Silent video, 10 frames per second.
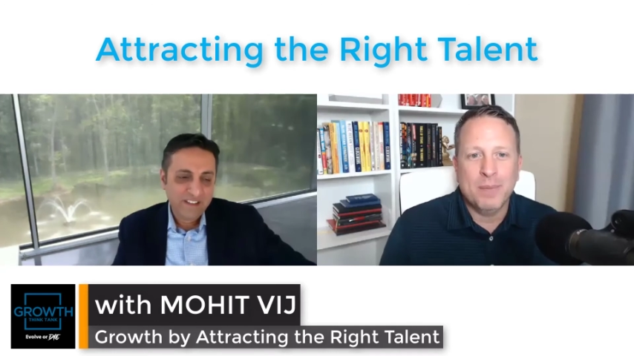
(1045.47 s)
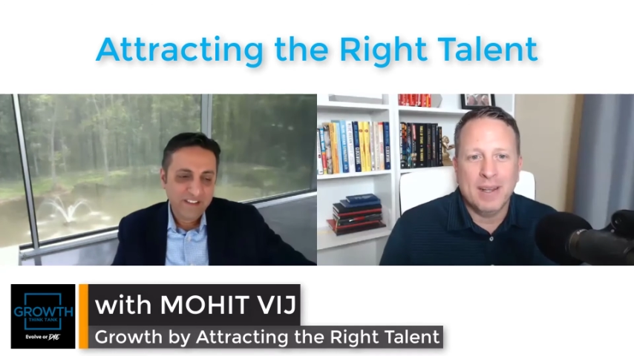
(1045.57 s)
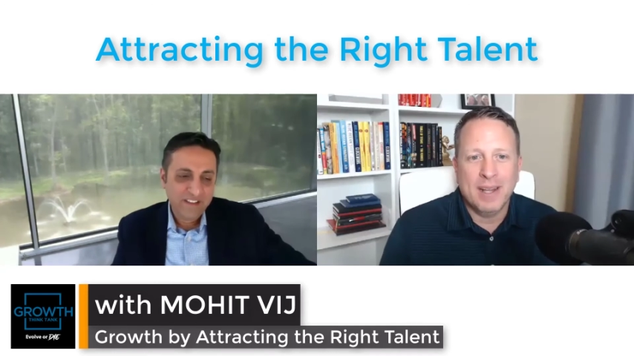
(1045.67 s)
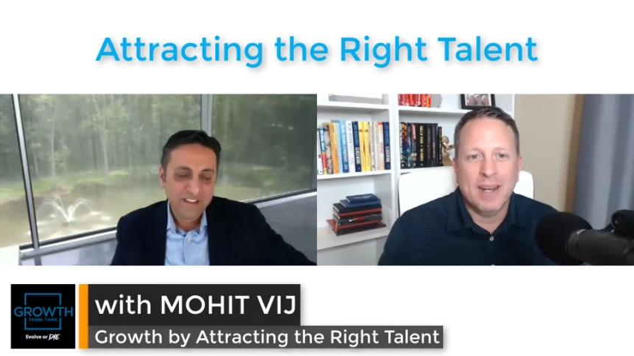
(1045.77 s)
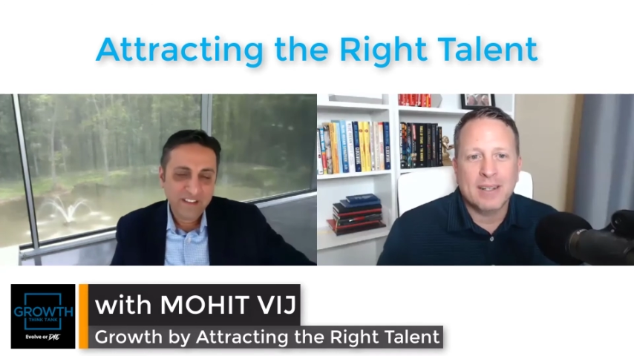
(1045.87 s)

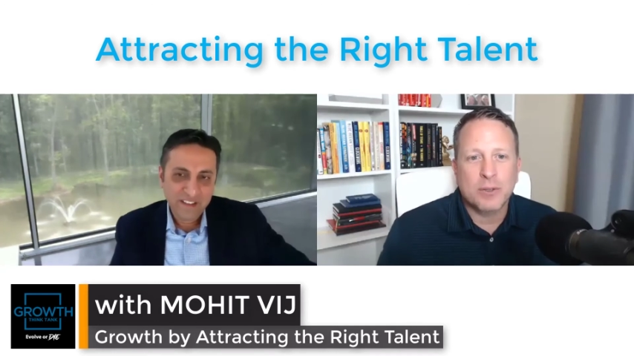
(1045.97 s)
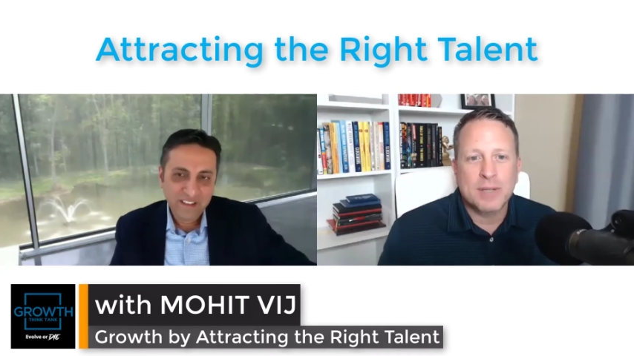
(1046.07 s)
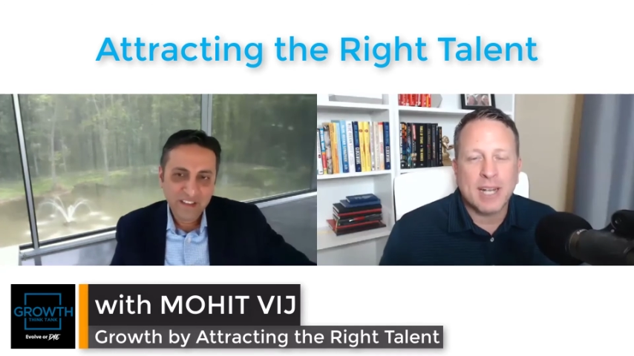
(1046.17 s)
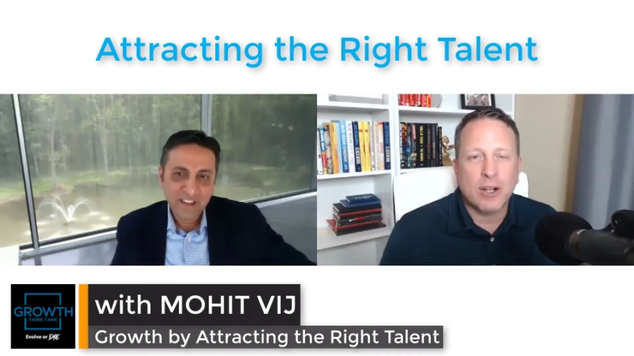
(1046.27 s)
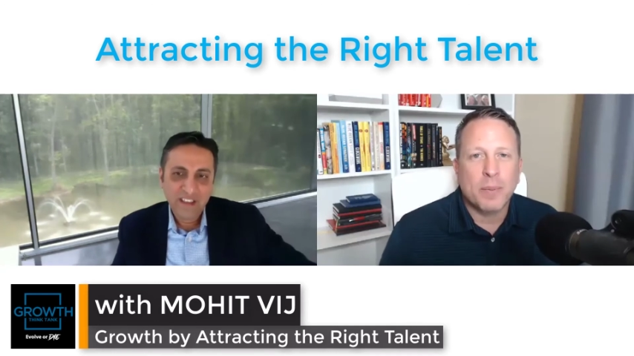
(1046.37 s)
Speaker 1: by that. So
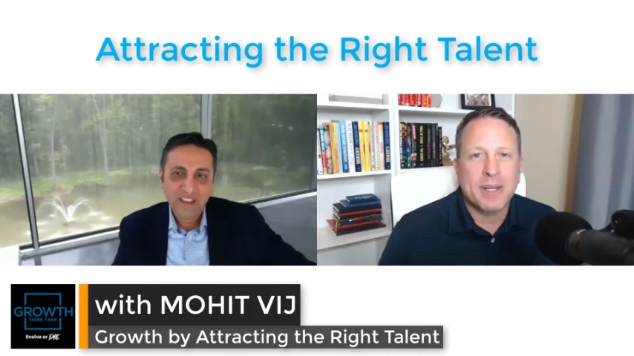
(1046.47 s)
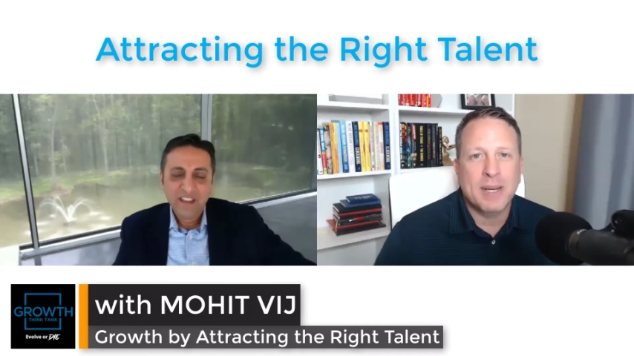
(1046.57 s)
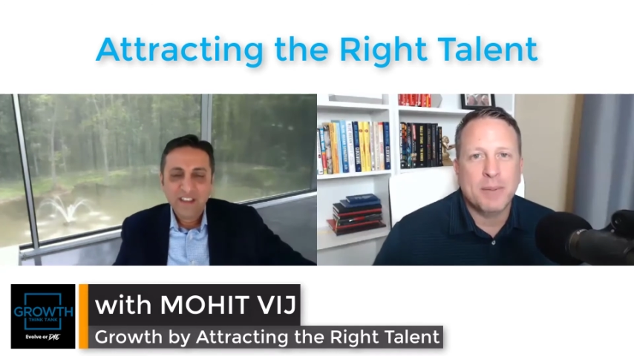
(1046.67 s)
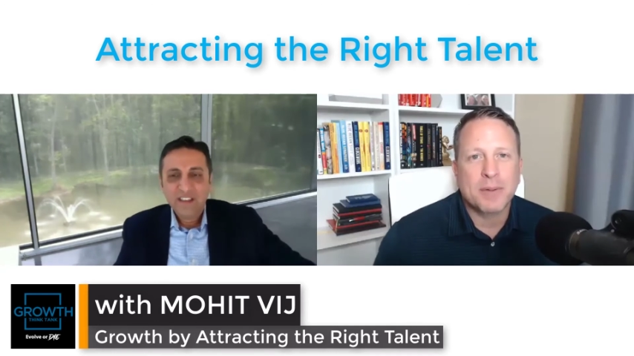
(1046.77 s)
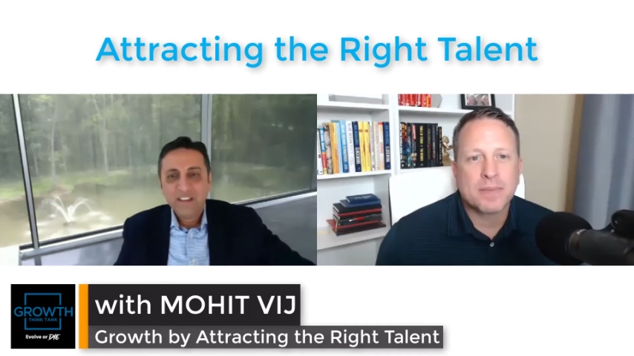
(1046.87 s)
take it a little bit
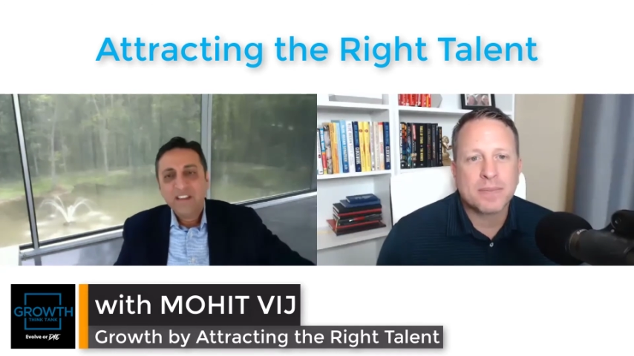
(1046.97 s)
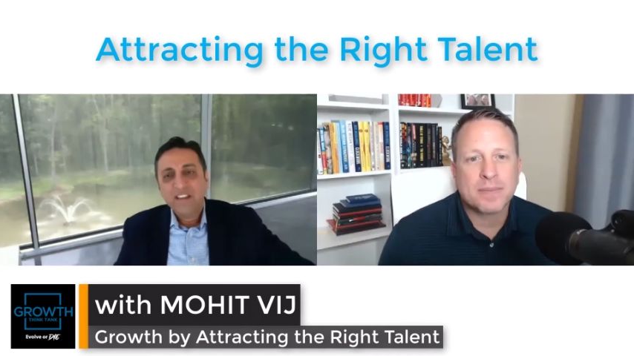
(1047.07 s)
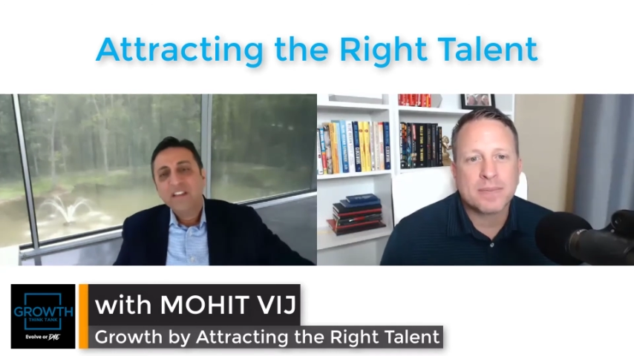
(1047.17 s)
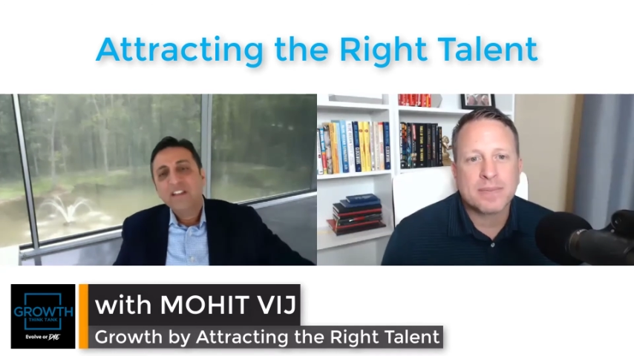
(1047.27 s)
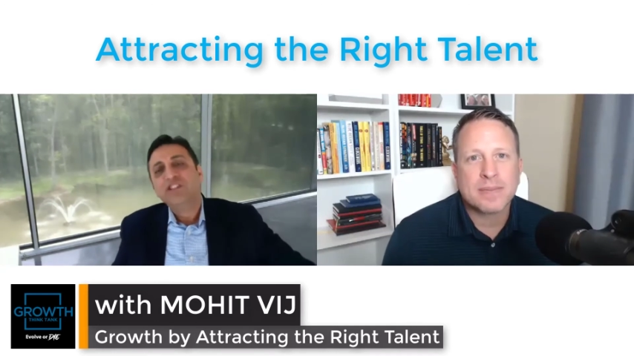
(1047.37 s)
deeper.
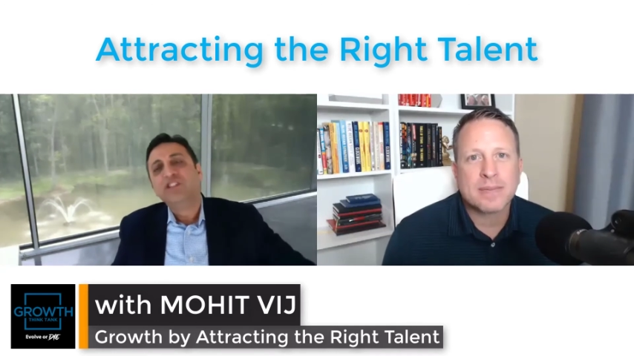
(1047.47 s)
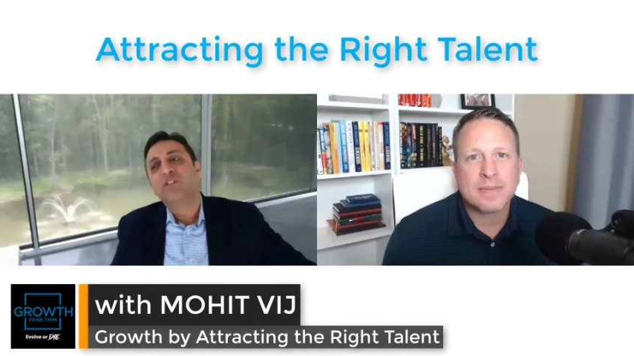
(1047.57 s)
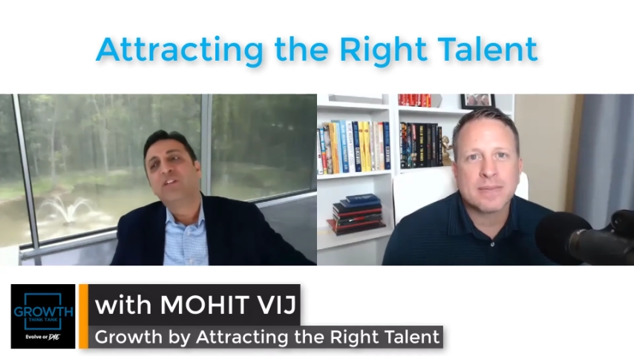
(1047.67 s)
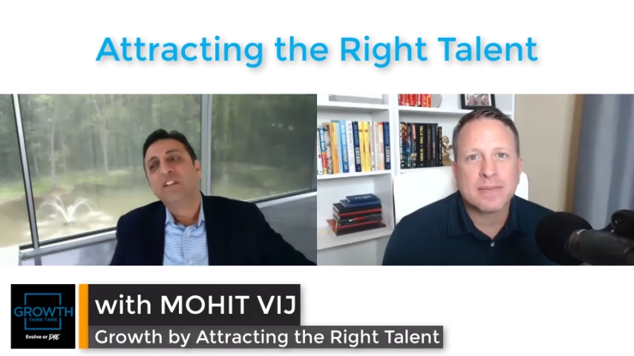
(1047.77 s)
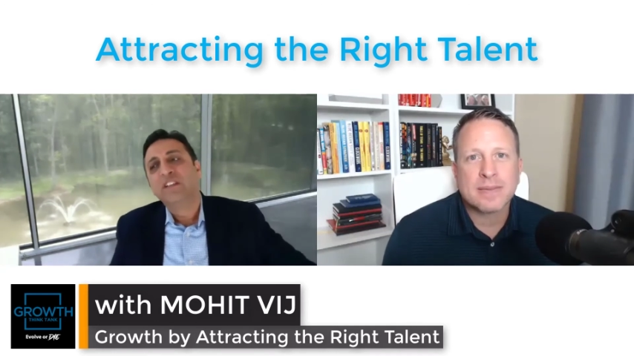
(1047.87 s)

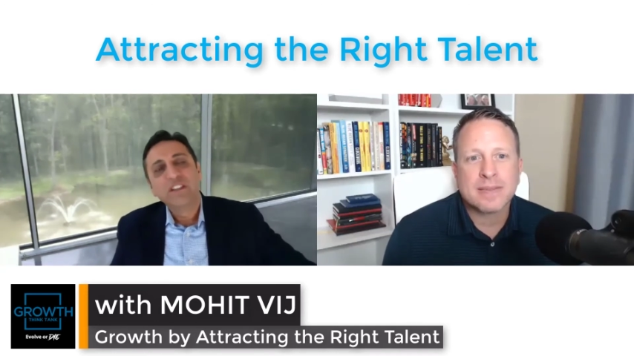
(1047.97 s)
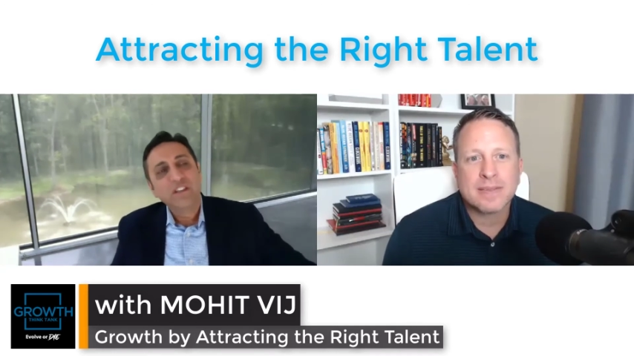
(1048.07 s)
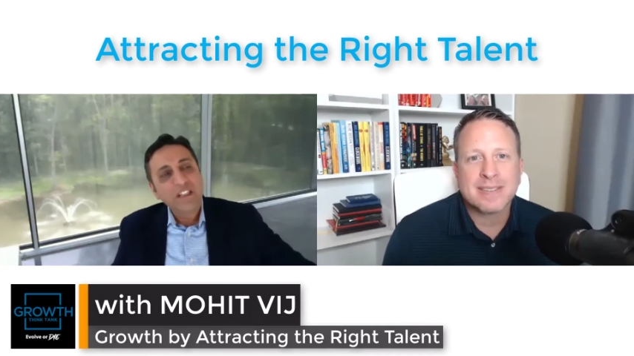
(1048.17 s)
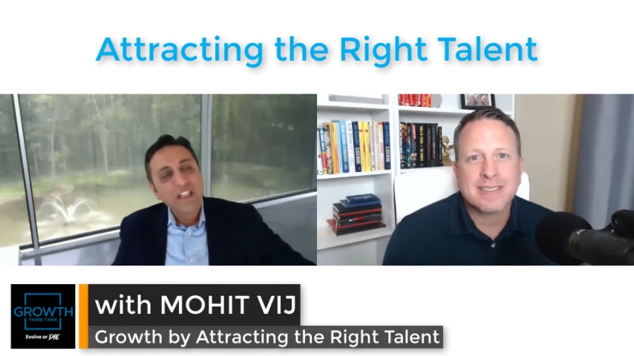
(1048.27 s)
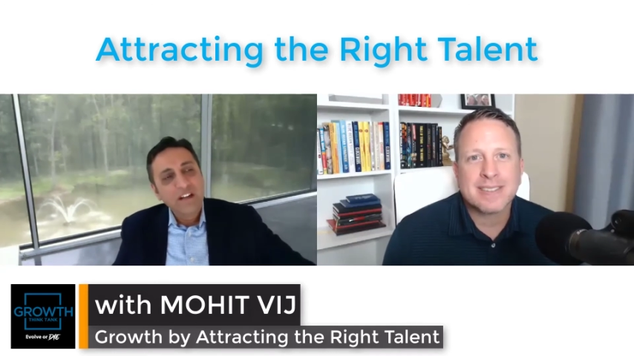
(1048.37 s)
Sure.
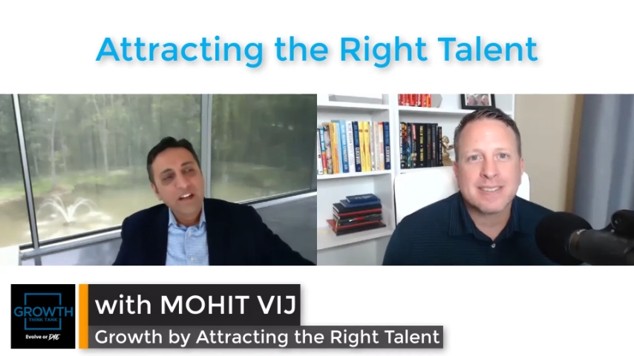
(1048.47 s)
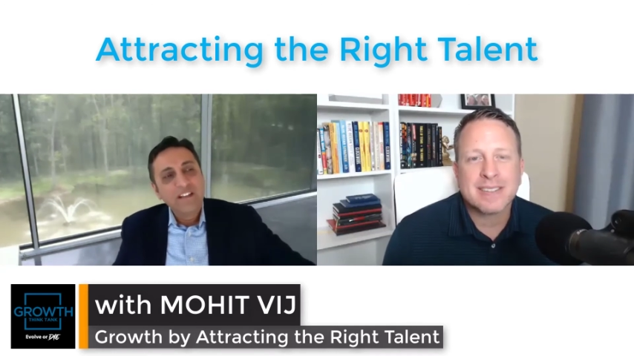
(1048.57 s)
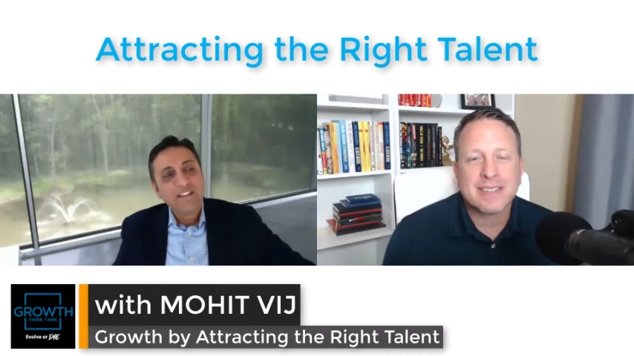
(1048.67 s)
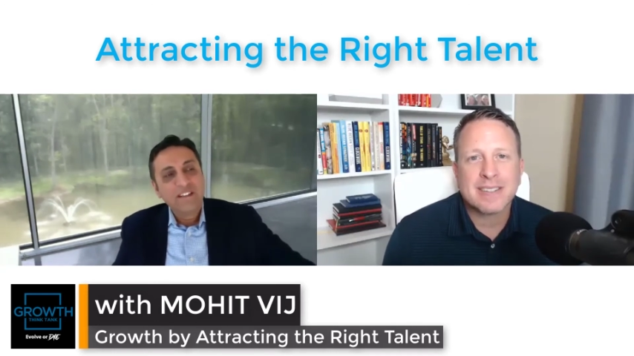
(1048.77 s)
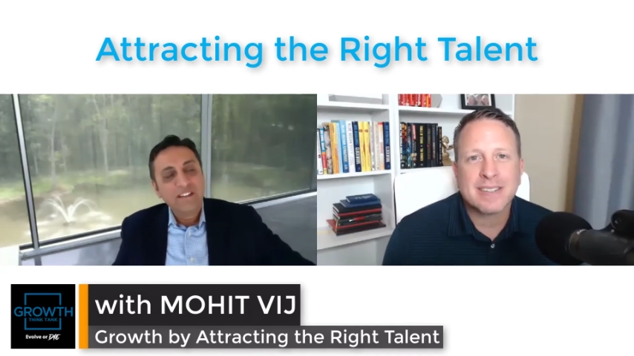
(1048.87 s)
Speaker 2: So, you know, I,